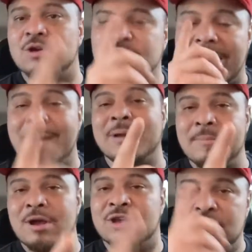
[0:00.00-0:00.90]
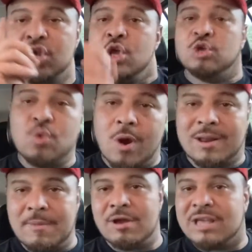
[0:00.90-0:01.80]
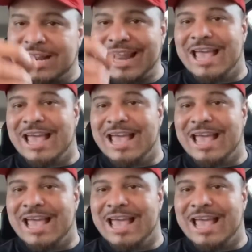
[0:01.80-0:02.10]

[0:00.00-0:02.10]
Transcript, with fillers: Because I'm an American, you are an American.